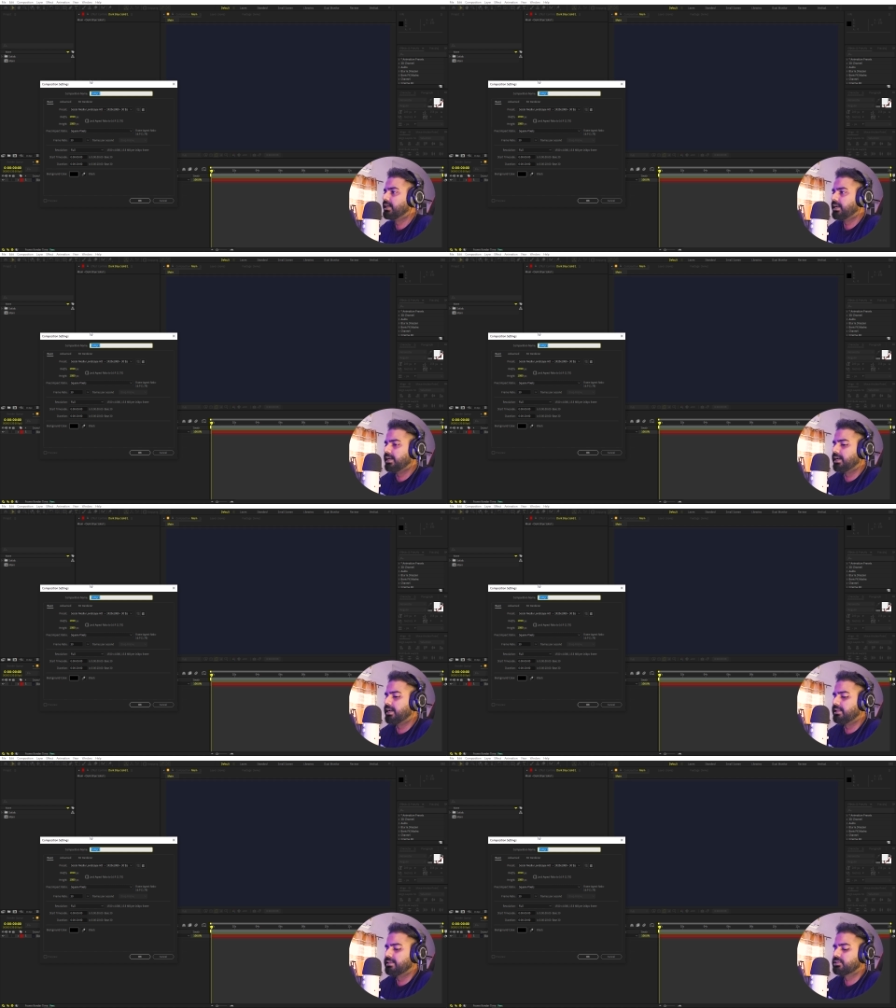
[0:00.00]

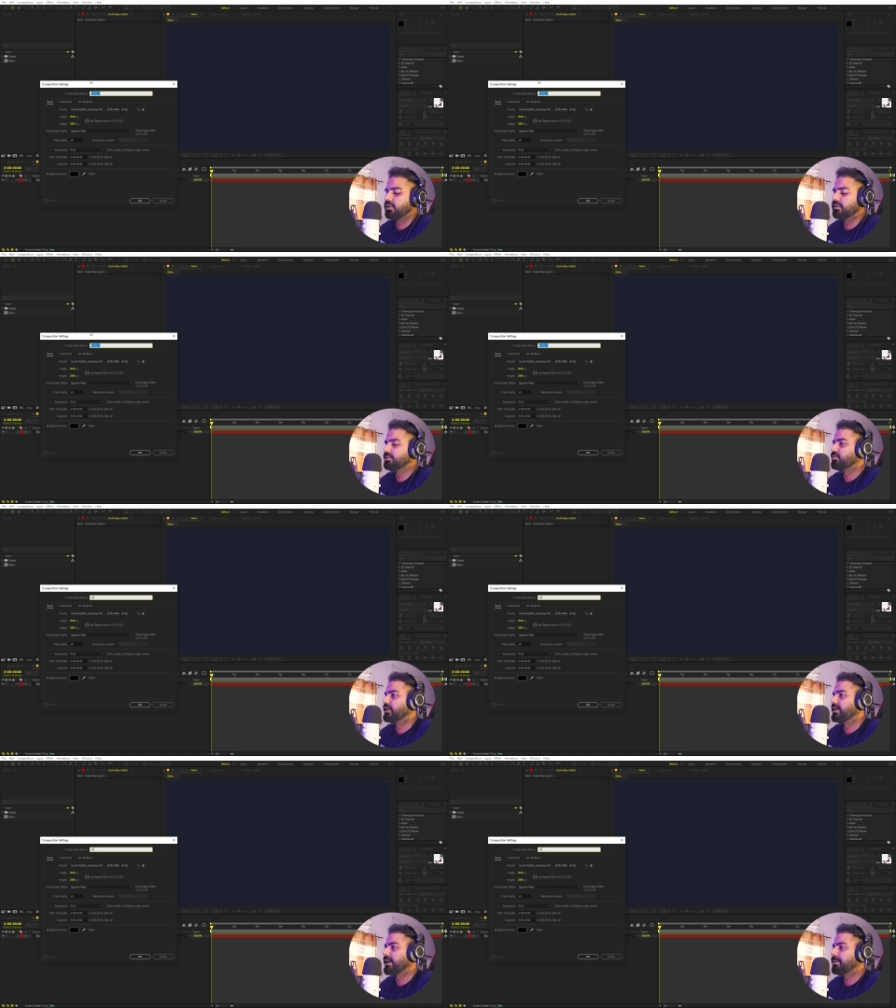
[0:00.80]
and let's call this one
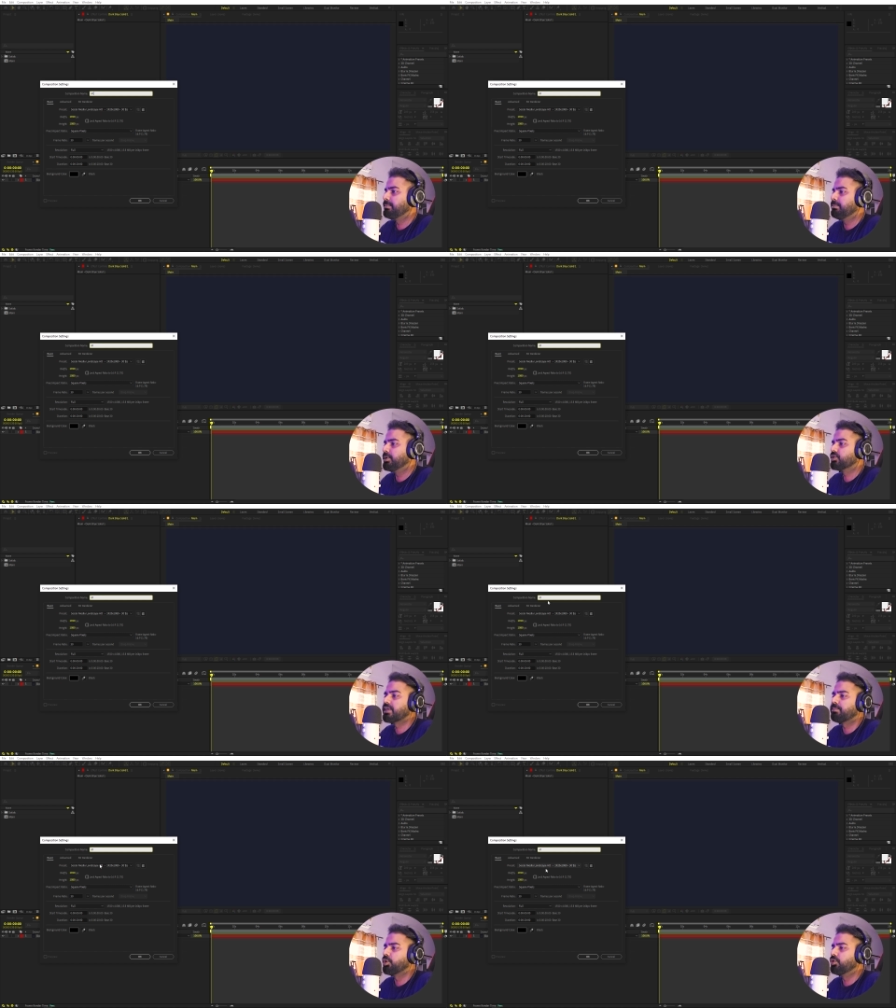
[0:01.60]
m because
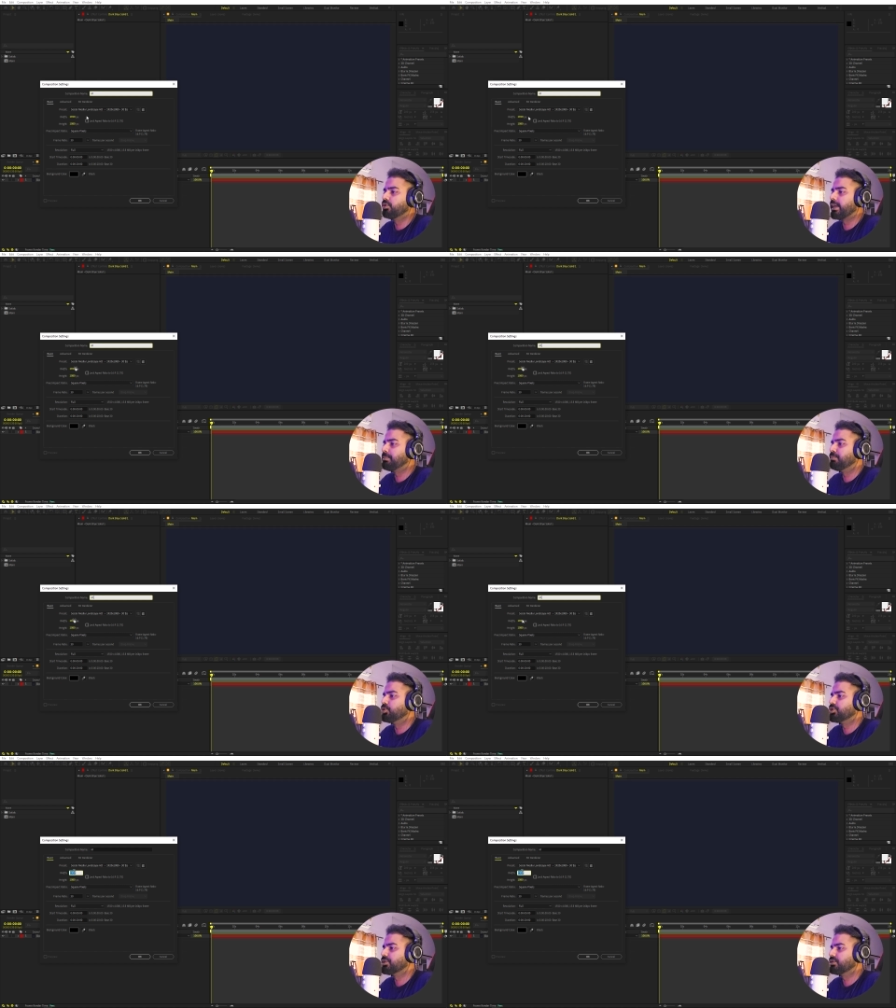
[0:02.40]
i'm going to type
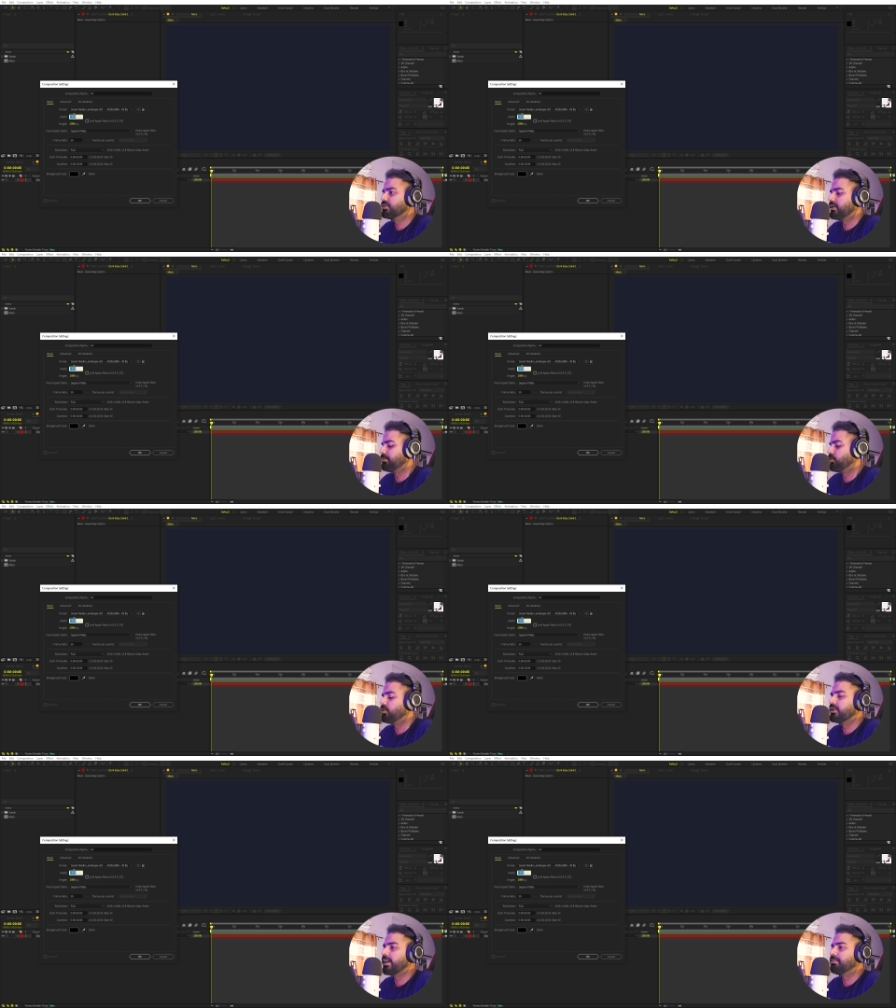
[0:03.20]
motion so i'm going to
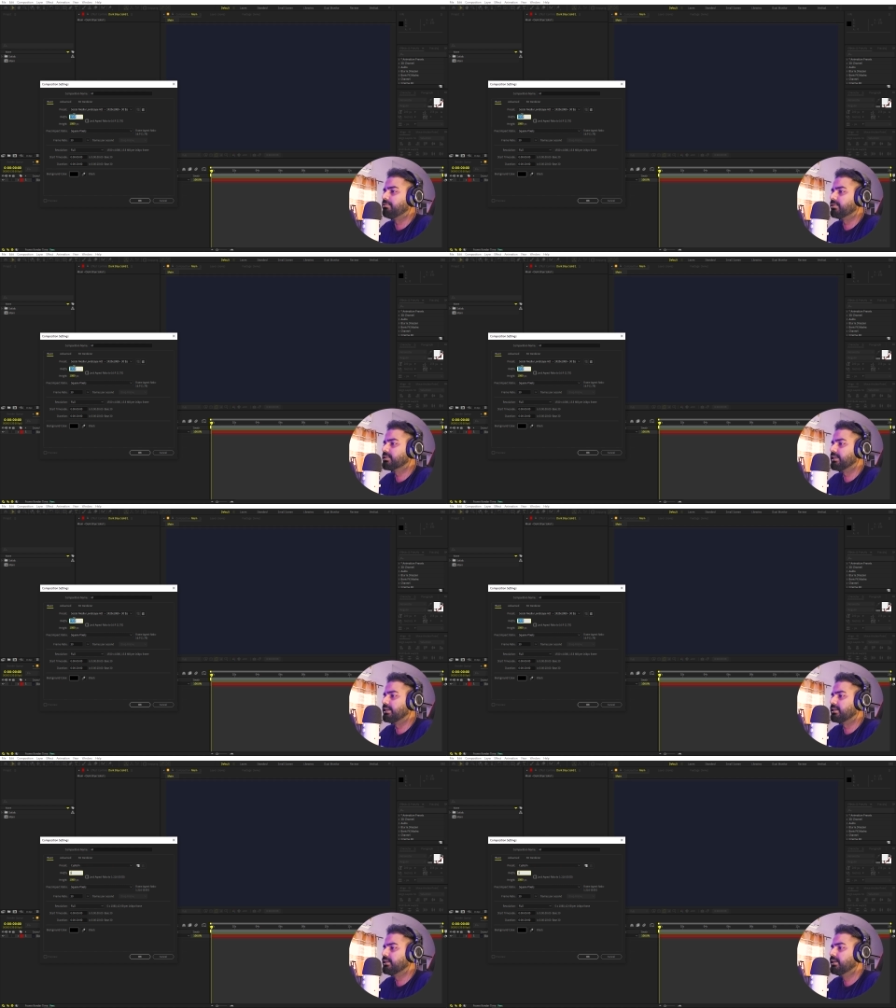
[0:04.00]
type the first letter